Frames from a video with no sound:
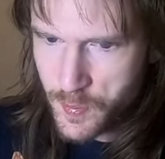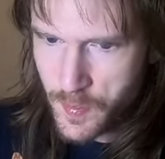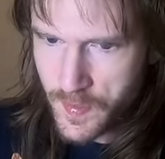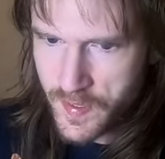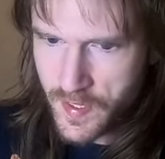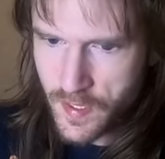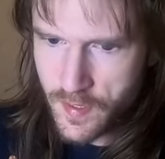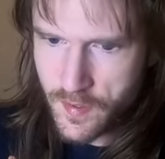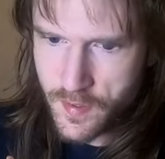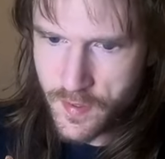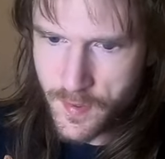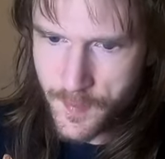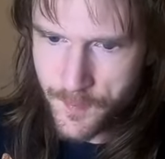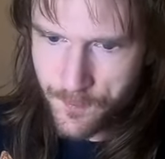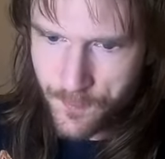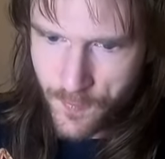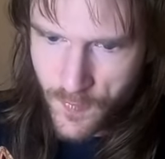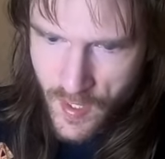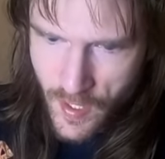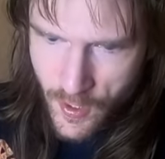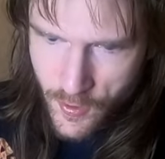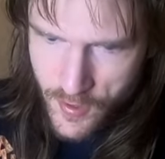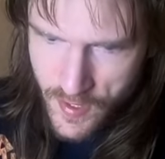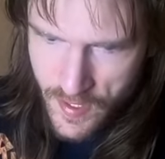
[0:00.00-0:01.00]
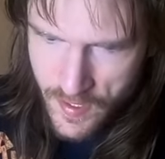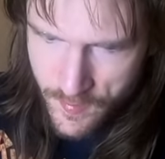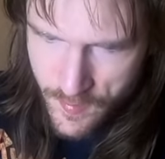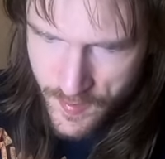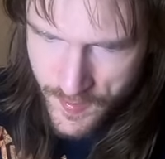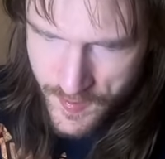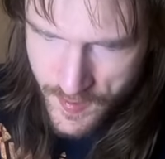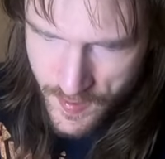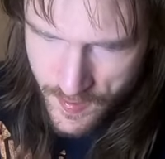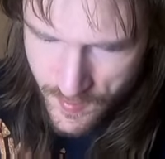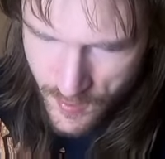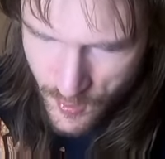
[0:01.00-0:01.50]
But you can even
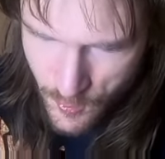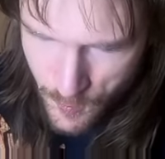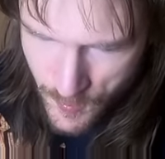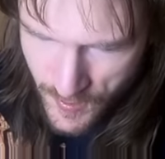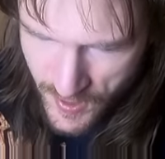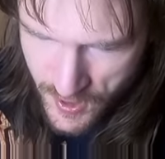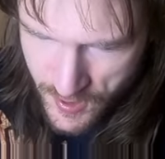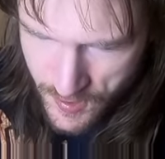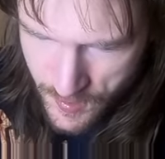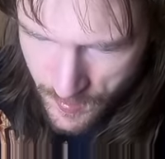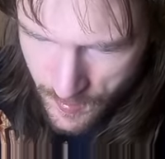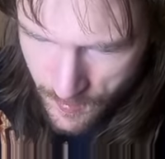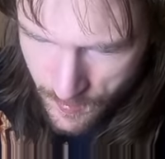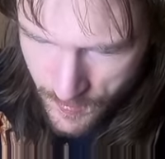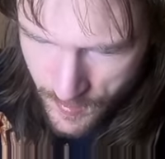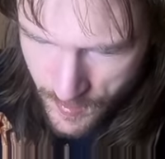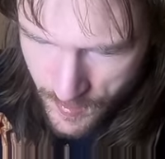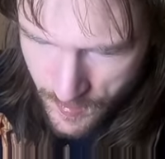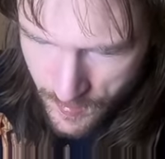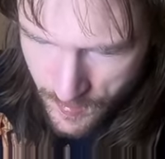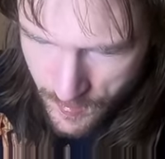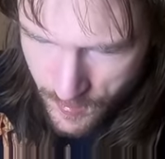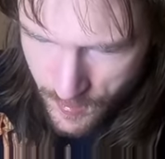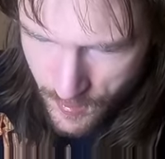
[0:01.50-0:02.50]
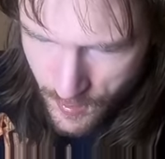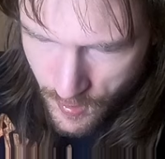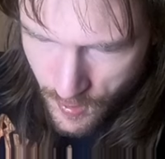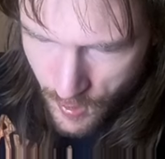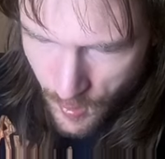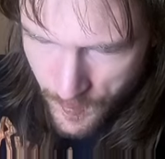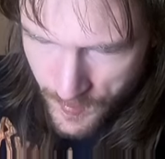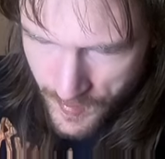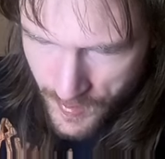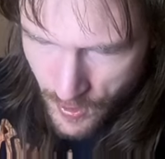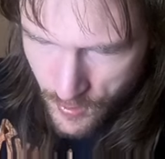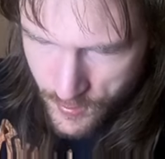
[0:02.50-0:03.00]
see this bridge
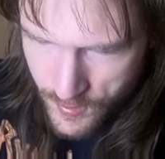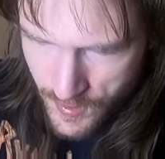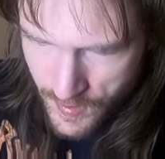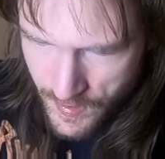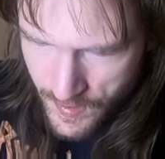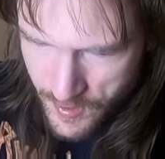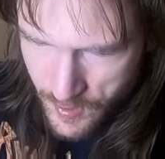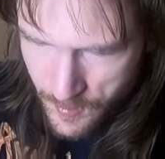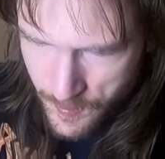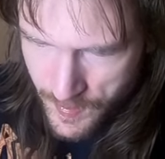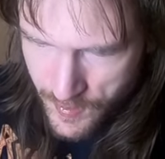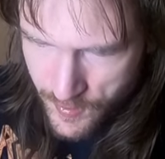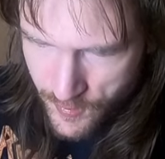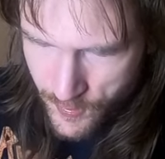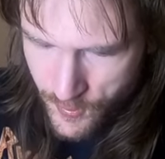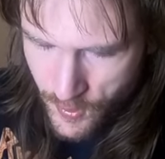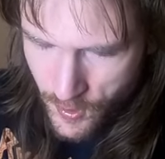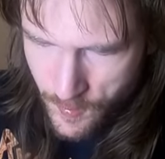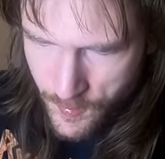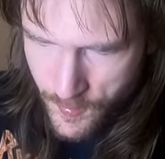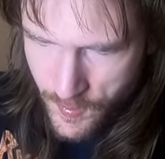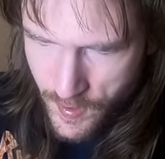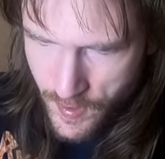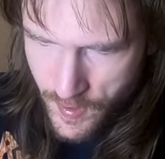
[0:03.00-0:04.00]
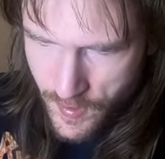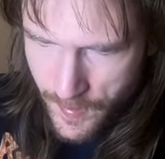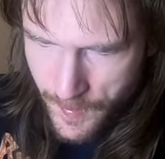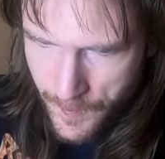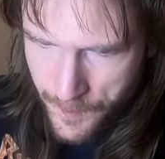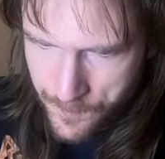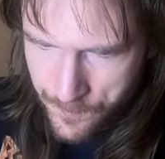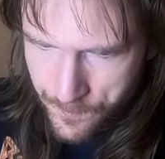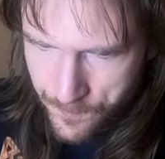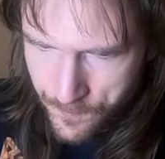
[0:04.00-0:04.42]
coming out a little bit from the